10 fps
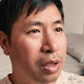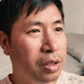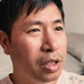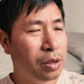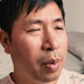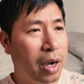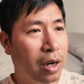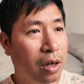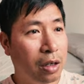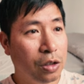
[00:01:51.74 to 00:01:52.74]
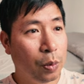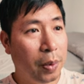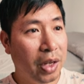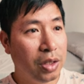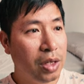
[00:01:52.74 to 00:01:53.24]
These expire
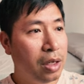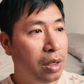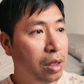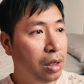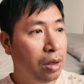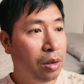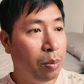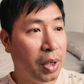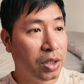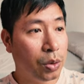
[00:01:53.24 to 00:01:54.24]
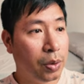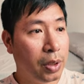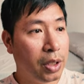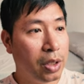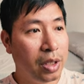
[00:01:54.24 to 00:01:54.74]
October 18. My total
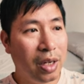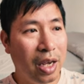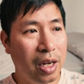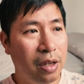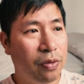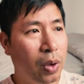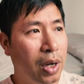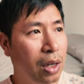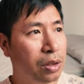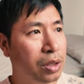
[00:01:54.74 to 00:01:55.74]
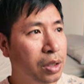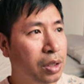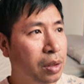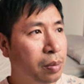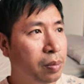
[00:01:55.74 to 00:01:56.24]
return,
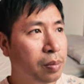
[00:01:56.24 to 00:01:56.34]
$84.